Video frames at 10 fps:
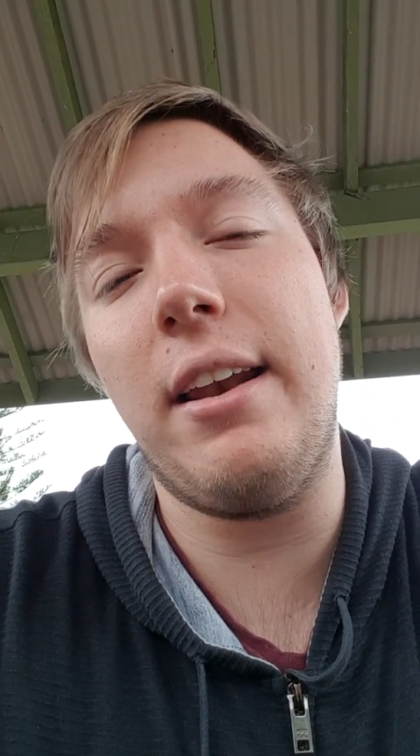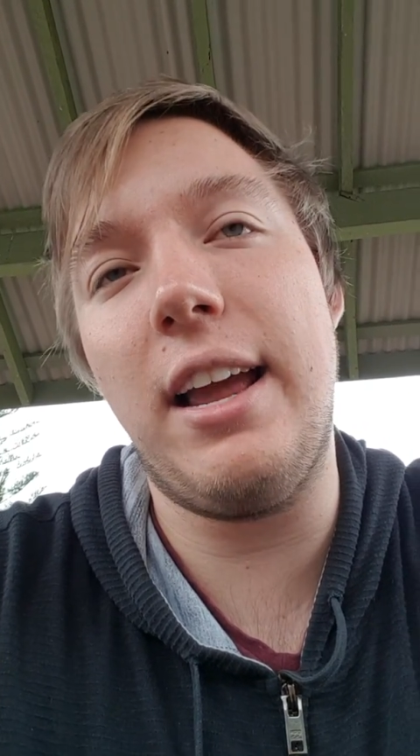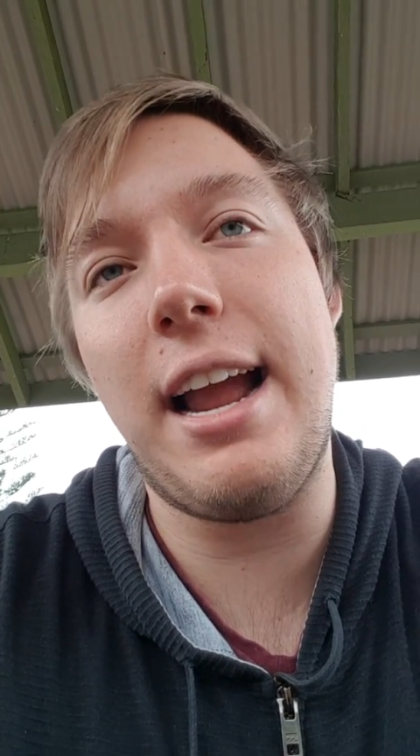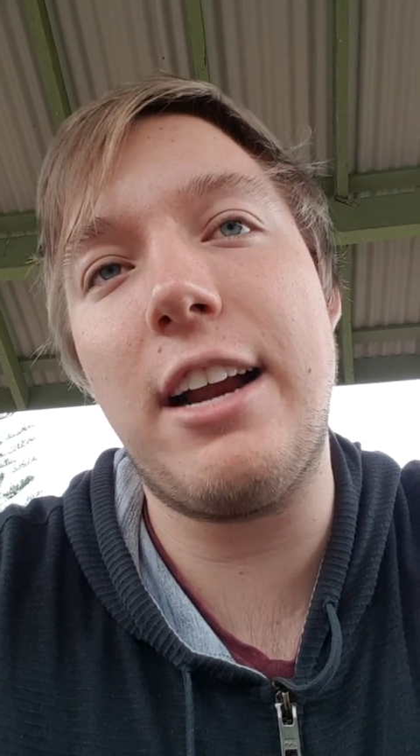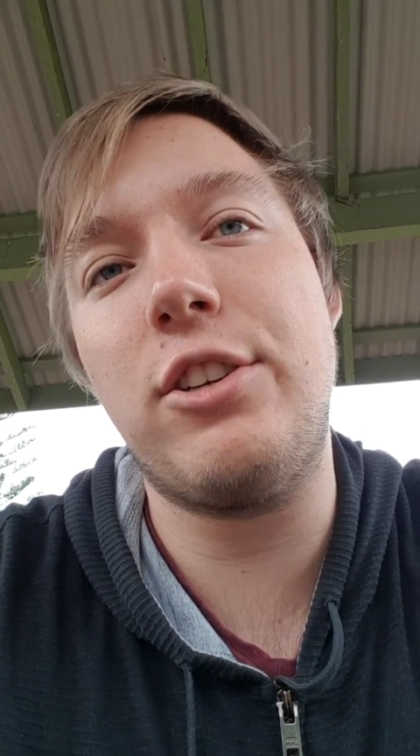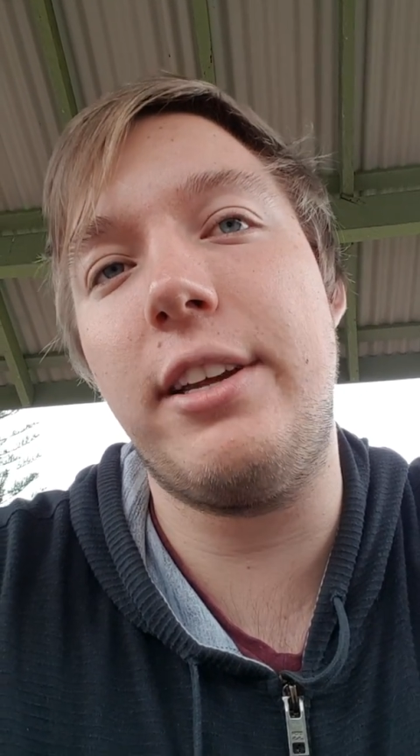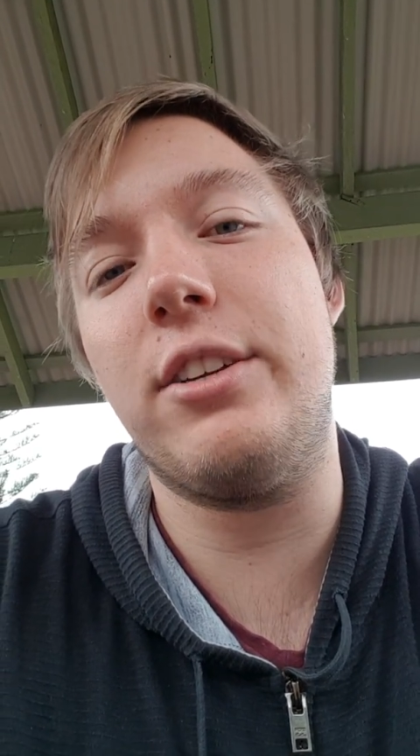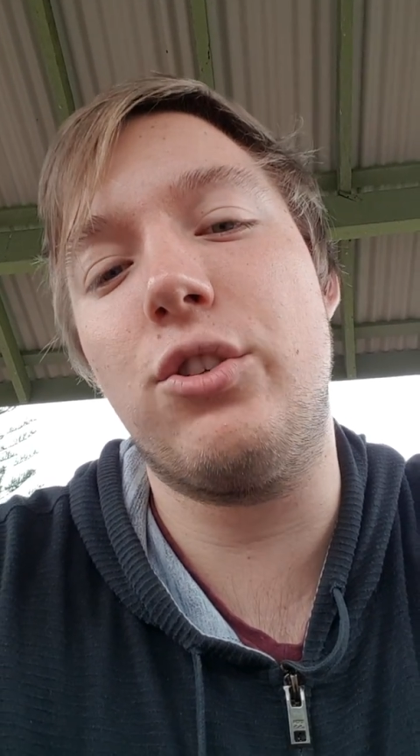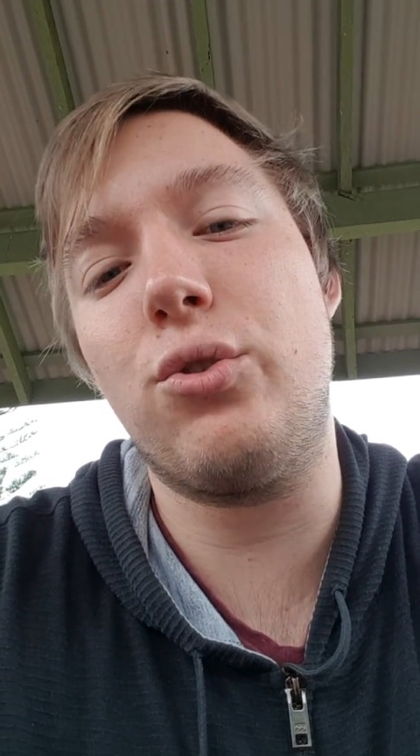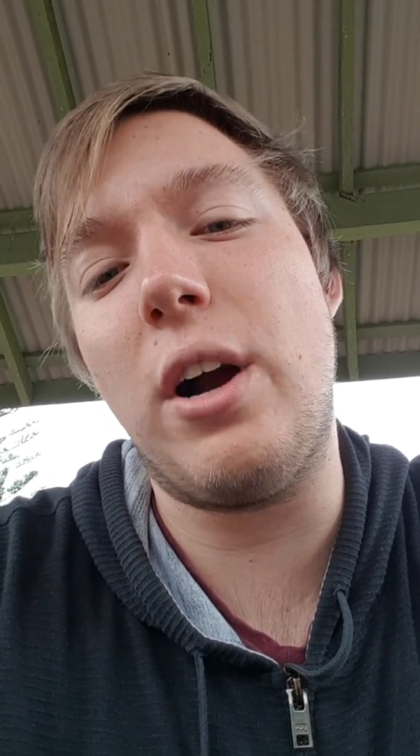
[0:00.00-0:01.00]
like actually
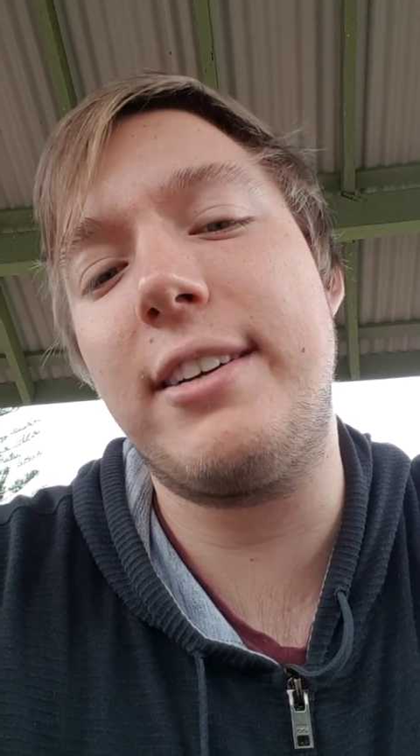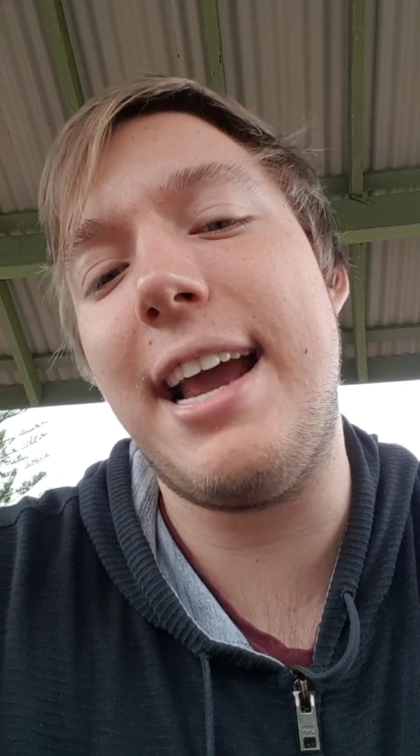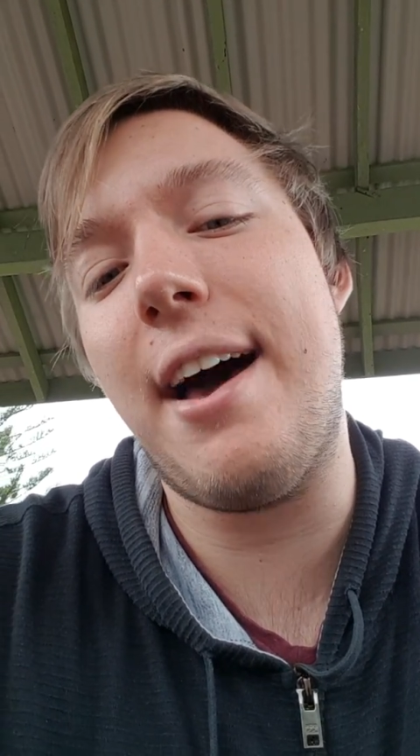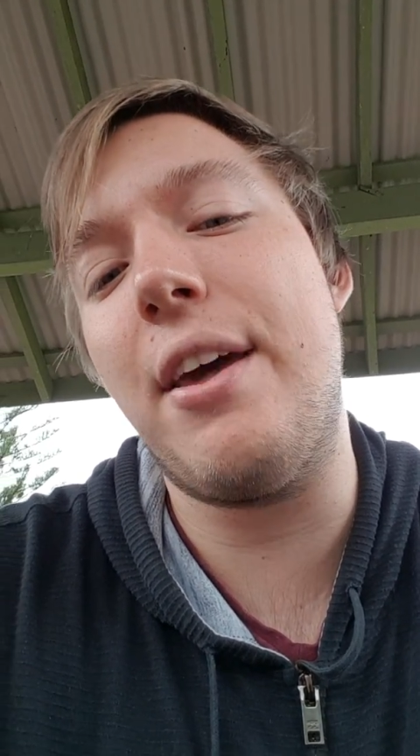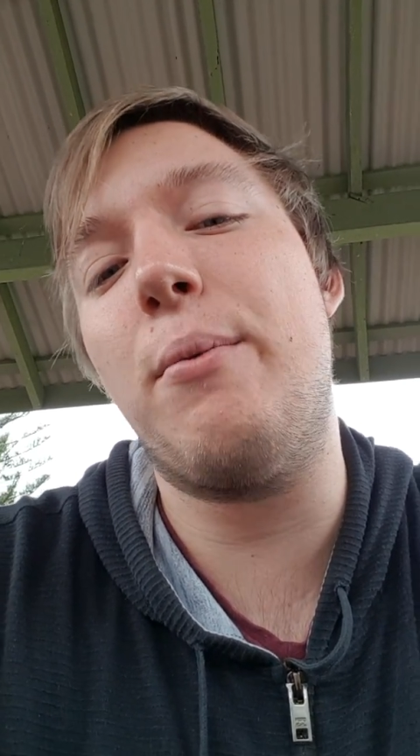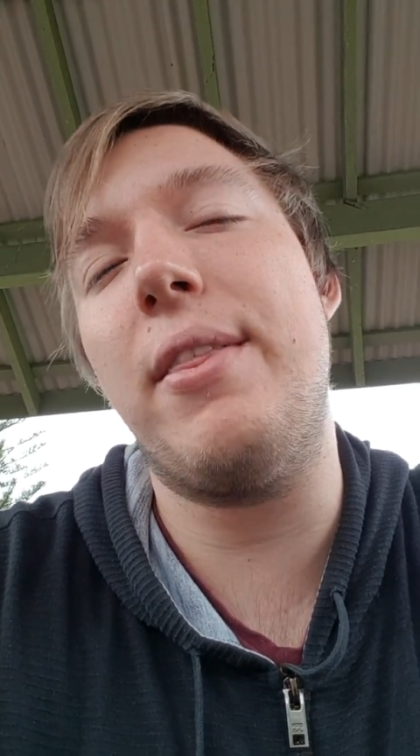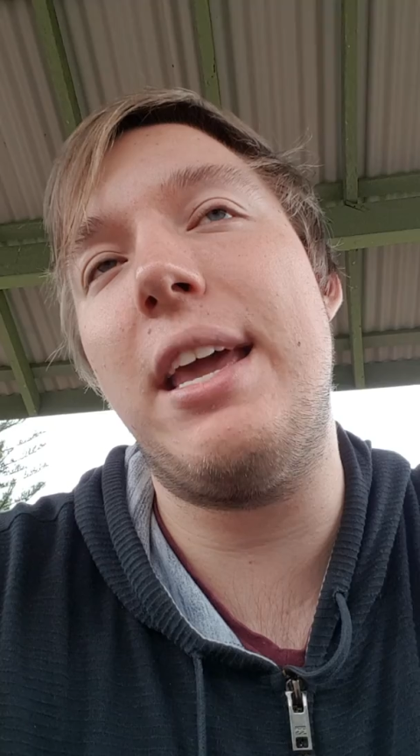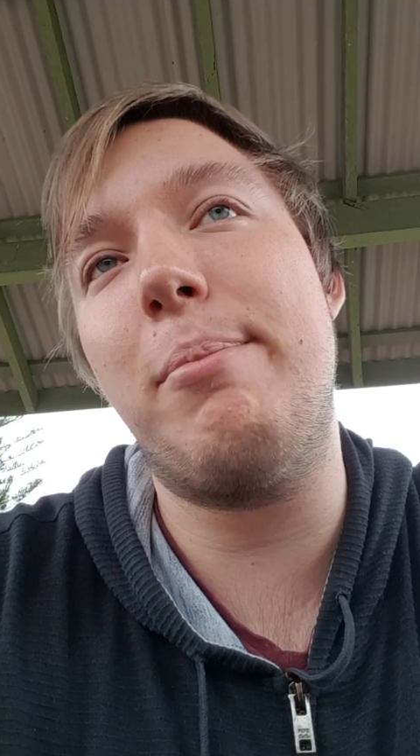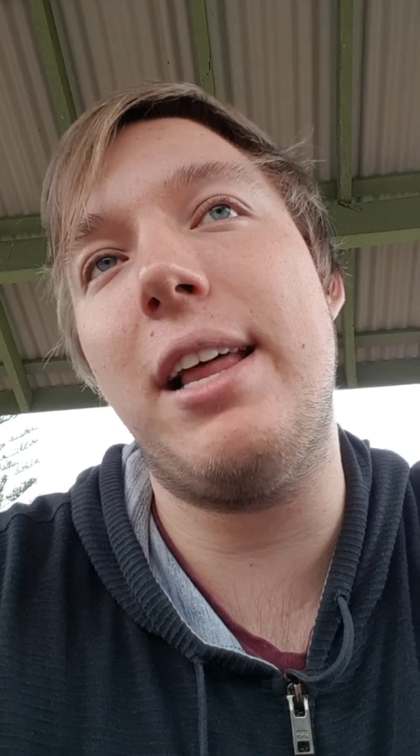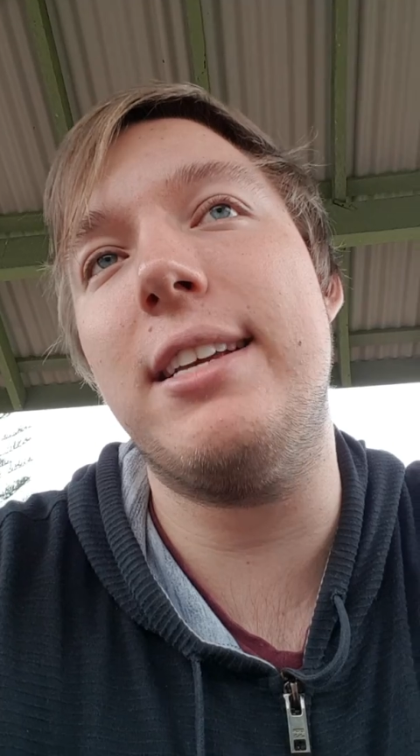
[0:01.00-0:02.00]
construct how they want
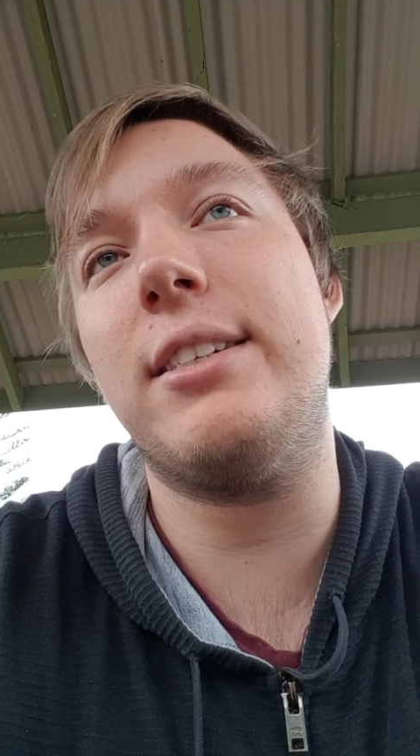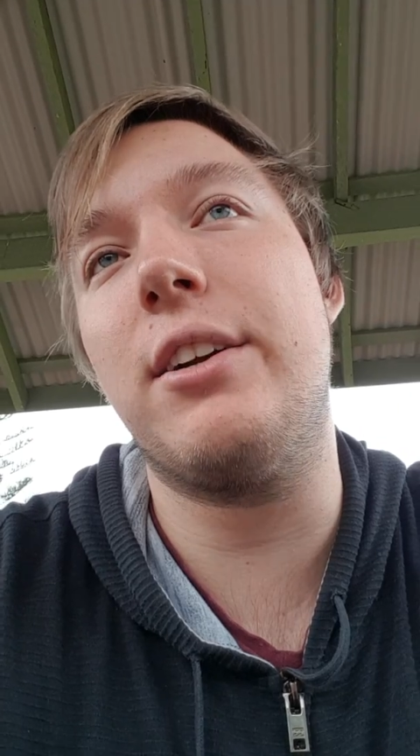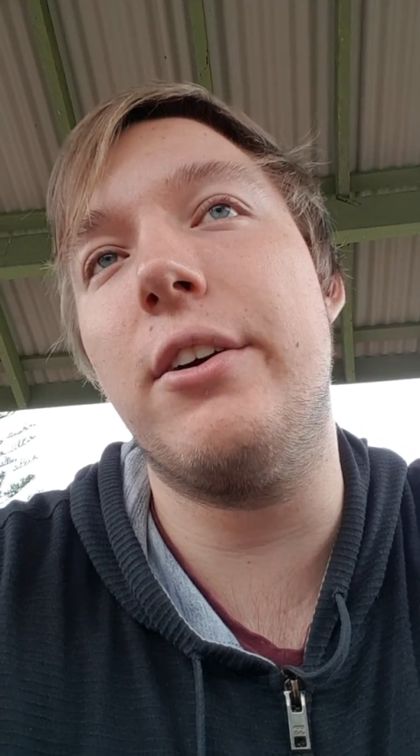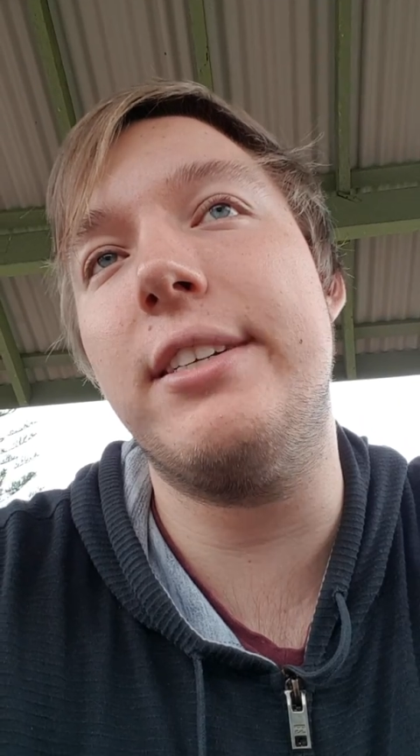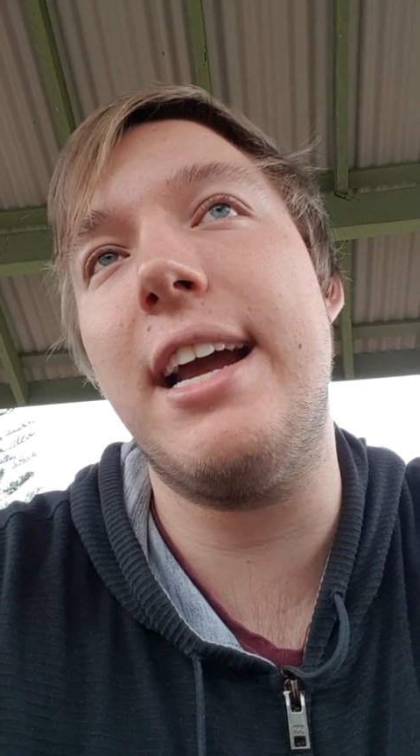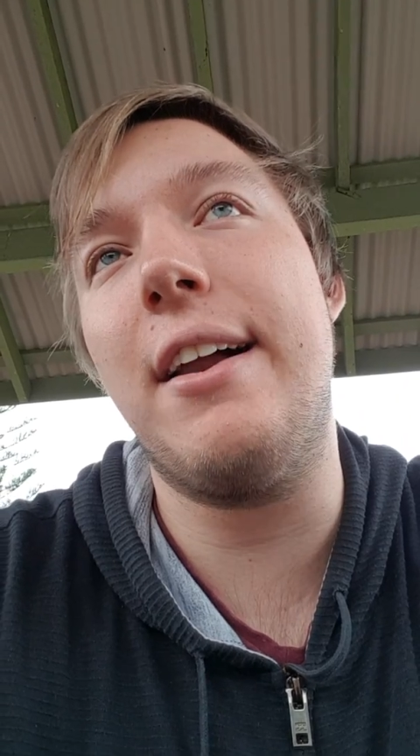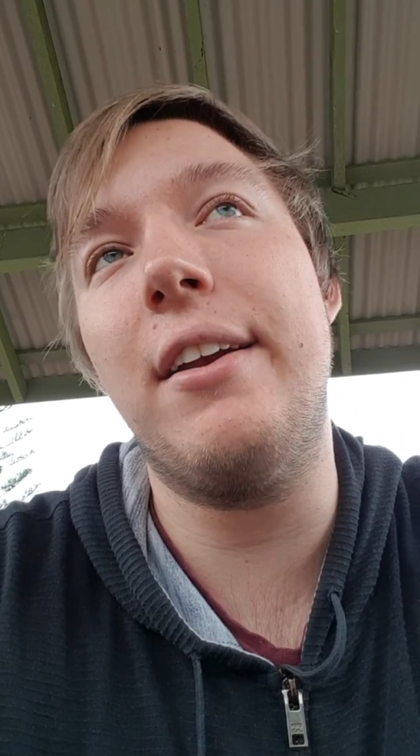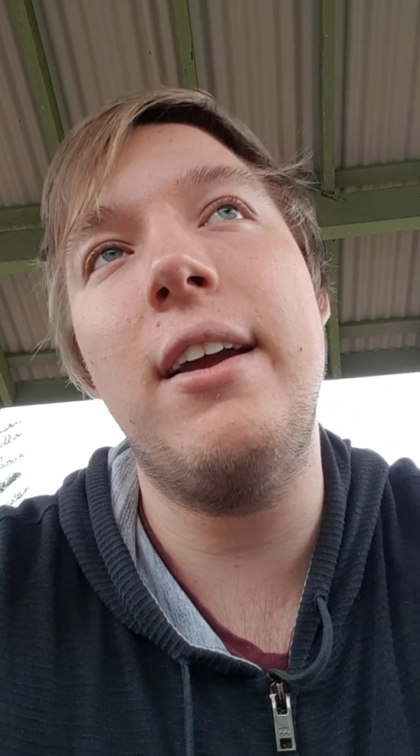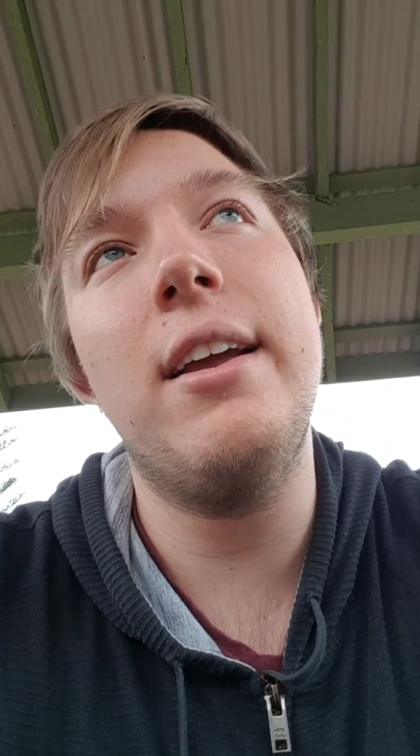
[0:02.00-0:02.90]
their plays to go down.